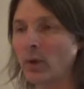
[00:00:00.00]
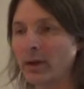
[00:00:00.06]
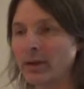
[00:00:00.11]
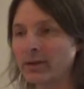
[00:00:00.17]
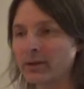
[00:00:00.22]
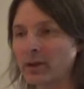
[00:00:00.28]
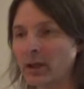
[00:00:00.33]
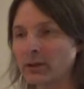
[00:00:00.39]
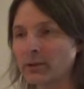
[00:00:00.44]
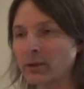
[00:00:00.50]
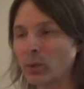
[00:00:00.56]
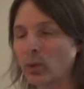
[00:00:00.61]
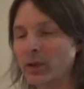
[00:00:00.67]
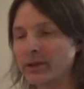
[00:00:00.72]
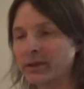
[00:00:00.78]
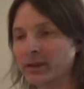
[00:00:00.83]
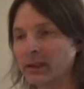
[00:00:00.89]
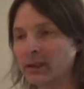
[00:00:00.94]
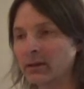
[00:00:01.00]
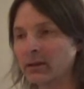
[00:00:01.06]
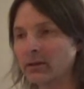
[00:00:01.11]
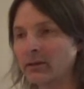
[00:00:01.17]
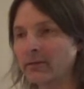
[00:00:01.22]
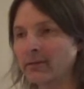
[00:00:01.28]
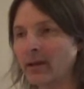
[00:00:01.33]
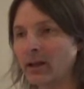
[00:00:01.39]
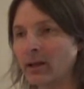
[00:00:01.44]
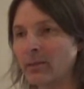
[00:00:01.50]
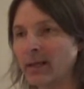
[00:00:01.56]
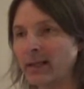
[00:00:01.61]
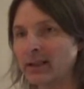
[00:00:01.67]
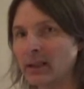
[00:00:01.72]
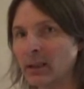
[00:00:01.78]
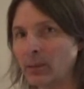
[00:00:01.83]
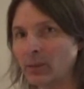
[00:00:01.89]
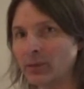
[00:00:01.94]
starts with one single and followed by
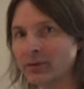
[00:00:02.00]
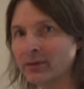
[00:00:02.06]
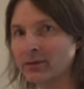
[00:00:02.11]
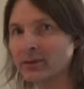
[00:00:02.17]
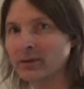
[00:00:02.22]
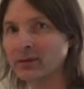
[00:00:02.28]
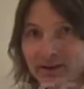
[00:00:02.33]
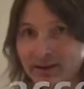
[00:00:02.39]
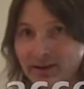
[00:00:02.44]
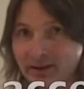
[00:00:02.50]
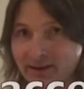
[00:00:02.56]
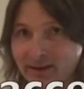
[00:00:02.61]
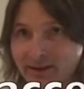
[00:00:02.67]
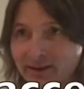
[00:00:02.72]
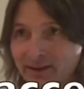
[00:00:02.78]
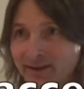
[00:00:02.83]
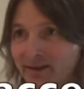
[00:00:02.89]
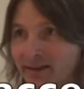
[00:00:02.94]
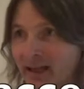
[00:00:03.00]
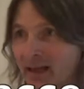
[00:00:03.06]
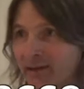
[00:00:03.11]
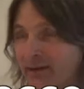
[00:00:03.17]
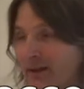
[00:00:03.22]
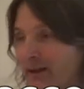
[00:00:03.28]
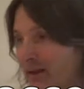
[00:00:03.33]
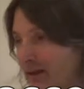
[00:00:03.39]
doubles. It's just a kind of a